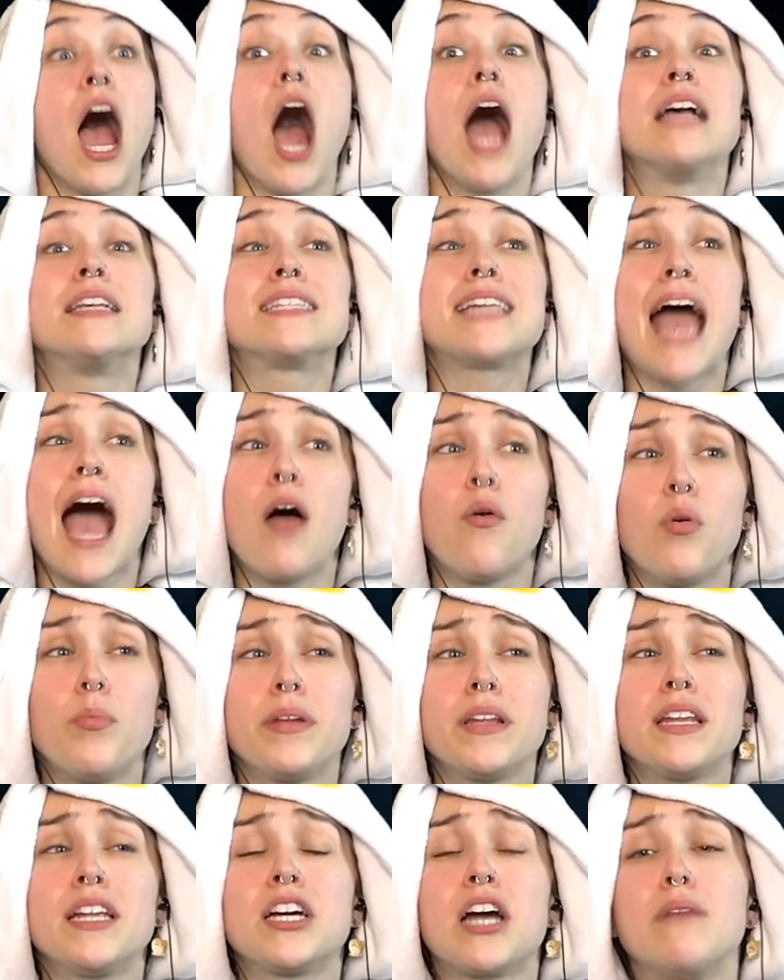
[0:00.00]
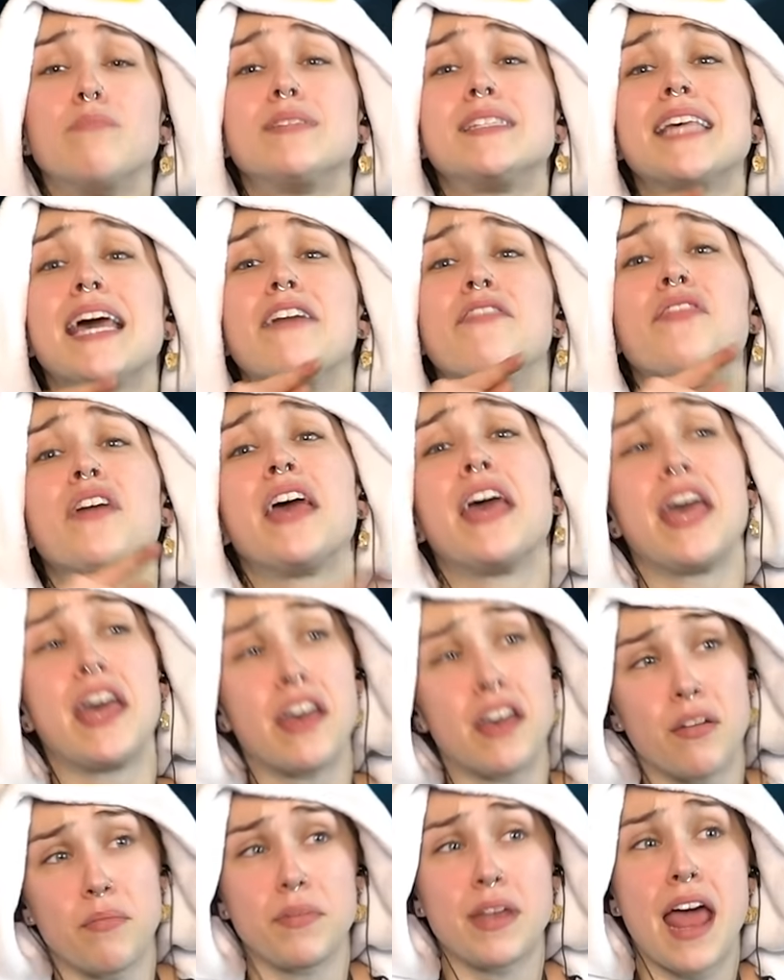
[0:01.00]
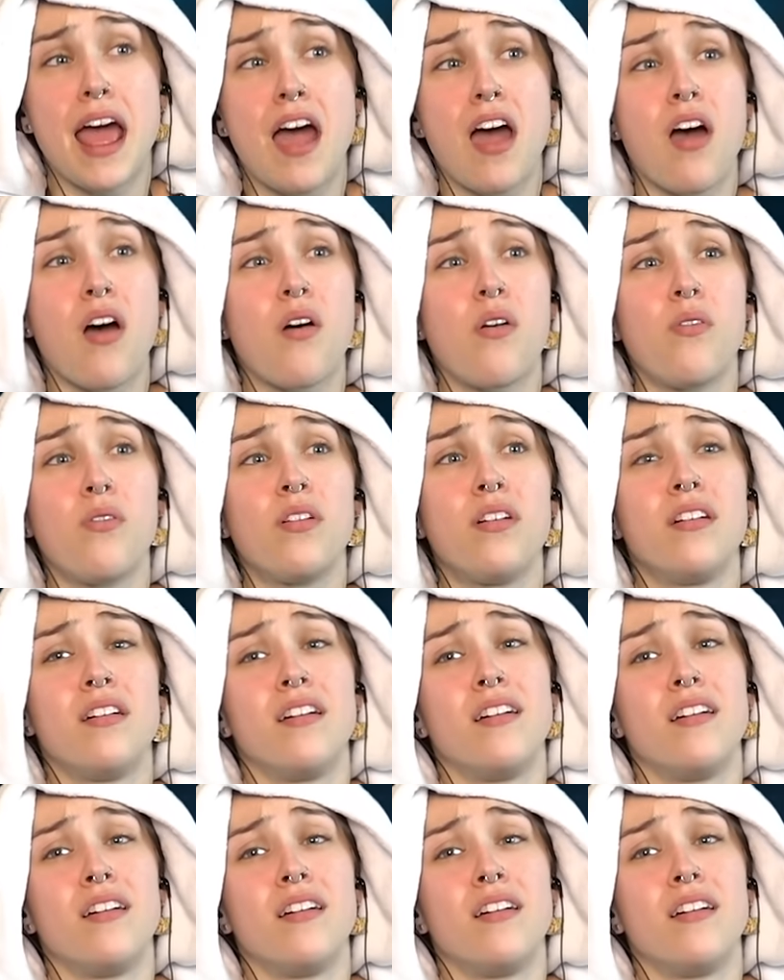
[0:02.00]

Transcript: Is Catwoman going to come save him now?